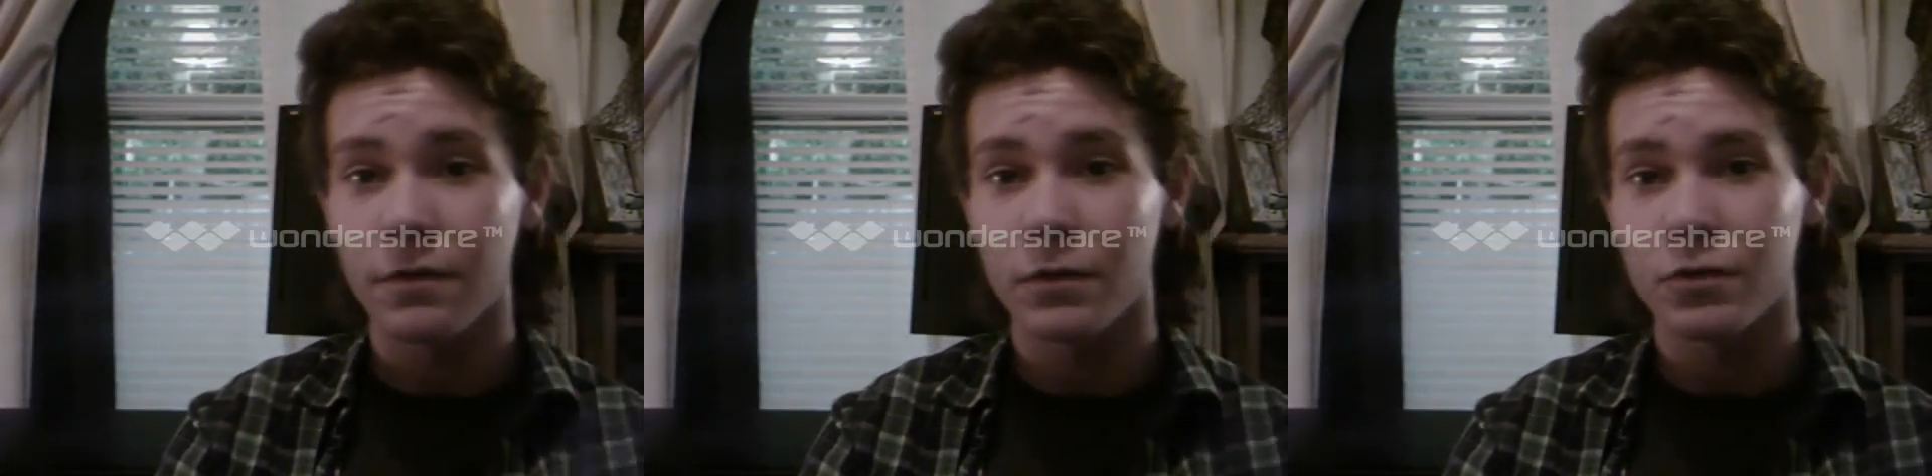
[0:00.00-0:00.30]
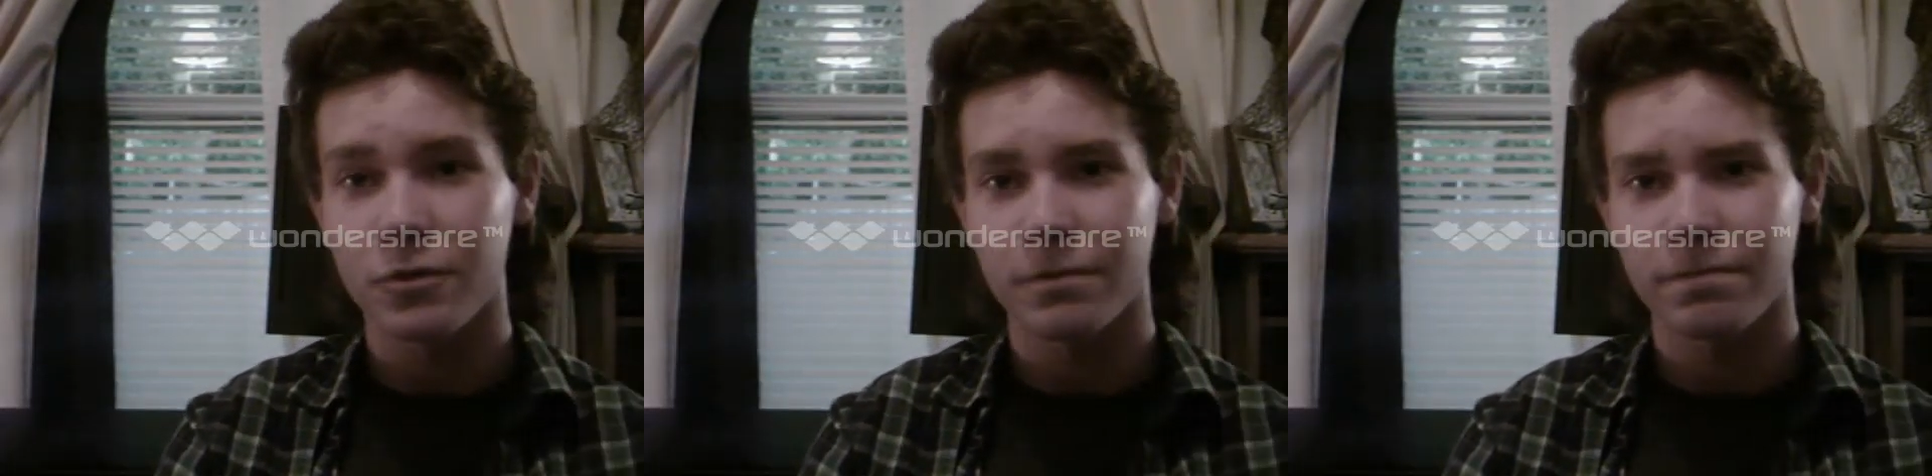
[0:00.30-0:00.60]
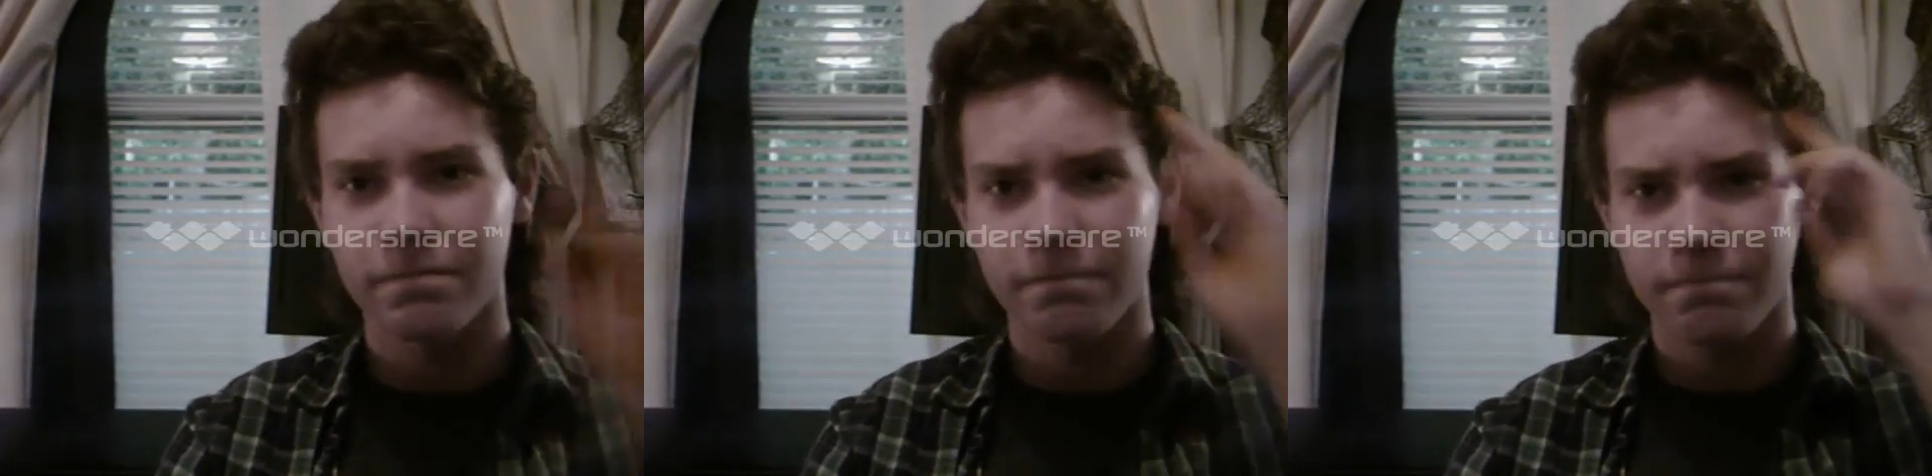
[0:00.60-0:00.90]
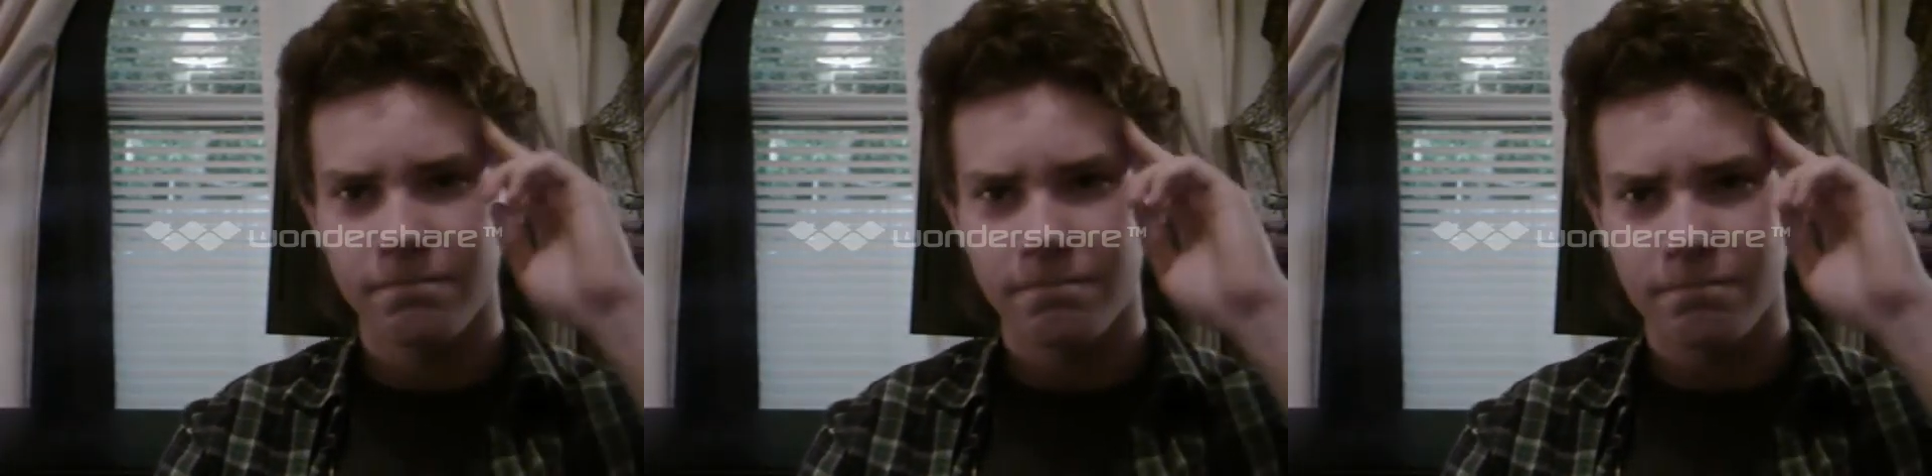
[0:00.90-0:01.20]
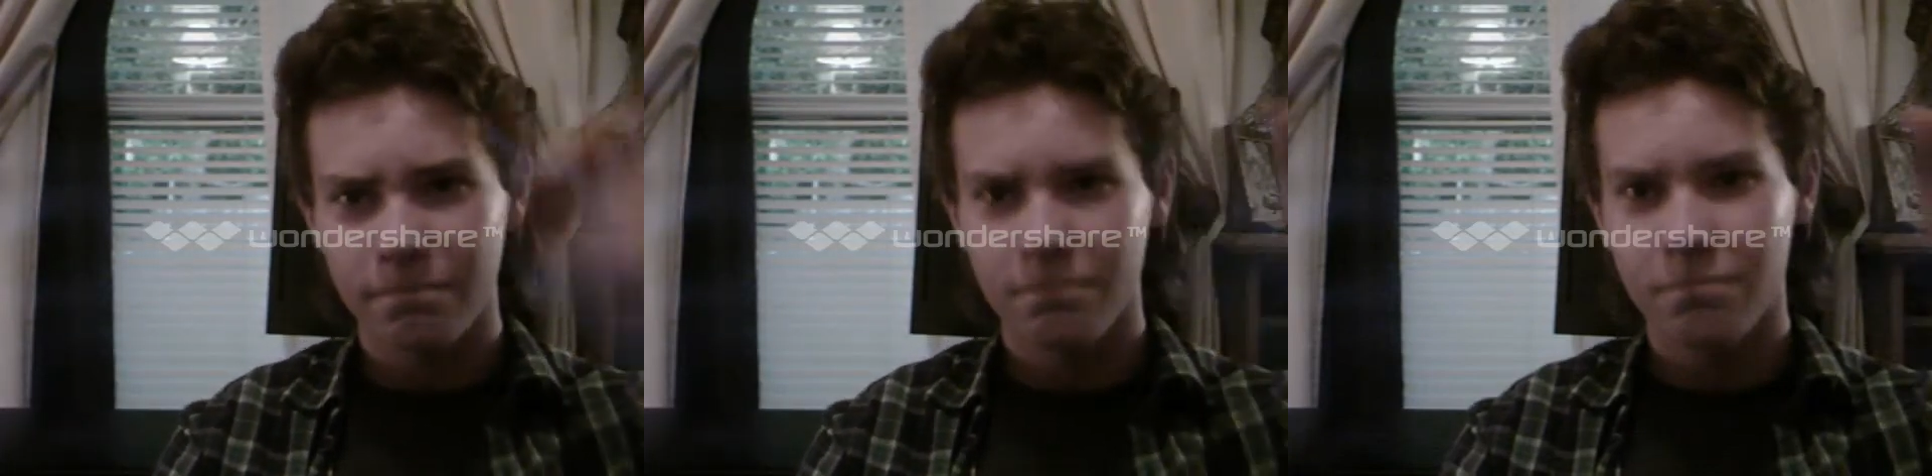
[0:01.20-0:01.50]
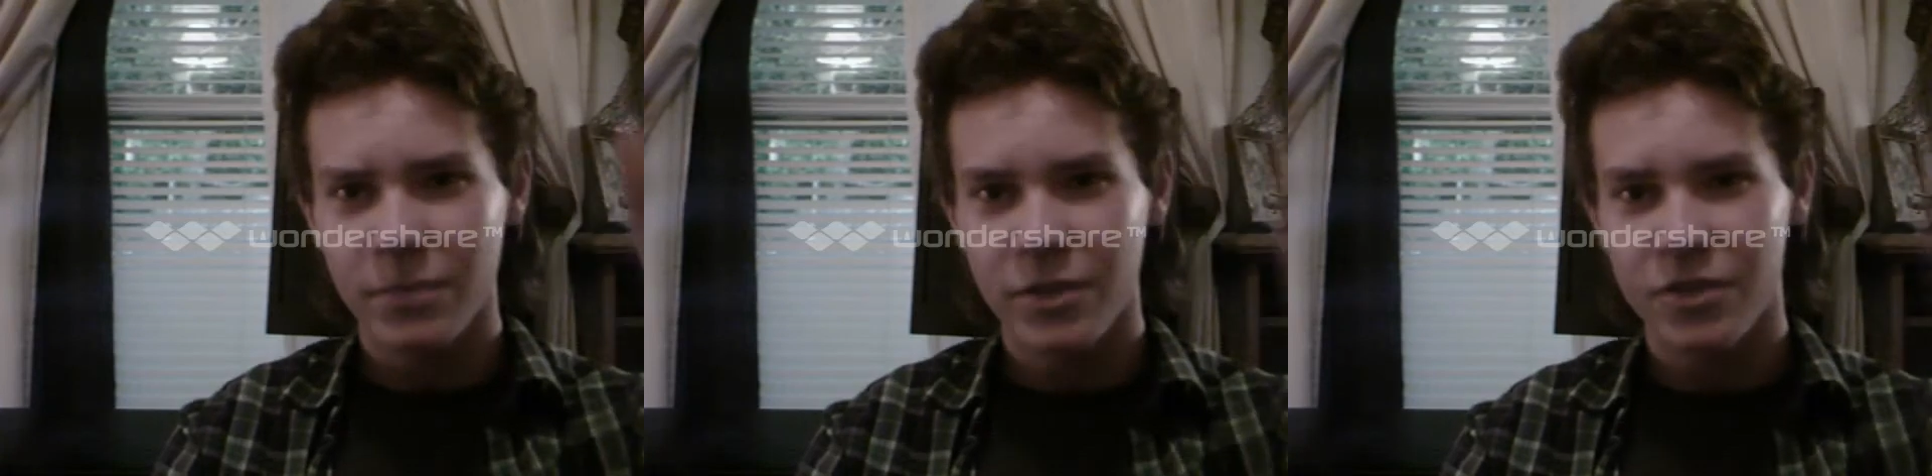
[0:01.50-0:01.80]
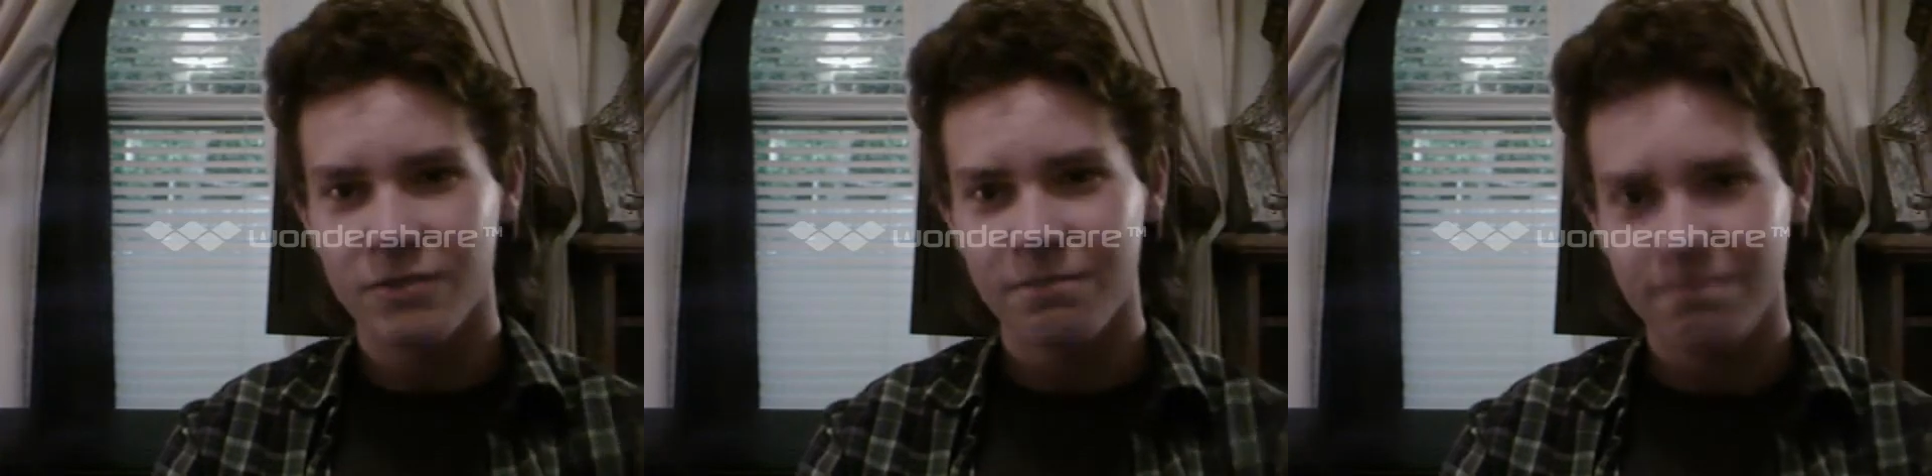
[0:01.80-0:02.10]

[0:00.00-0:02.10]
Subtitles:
future. Peace.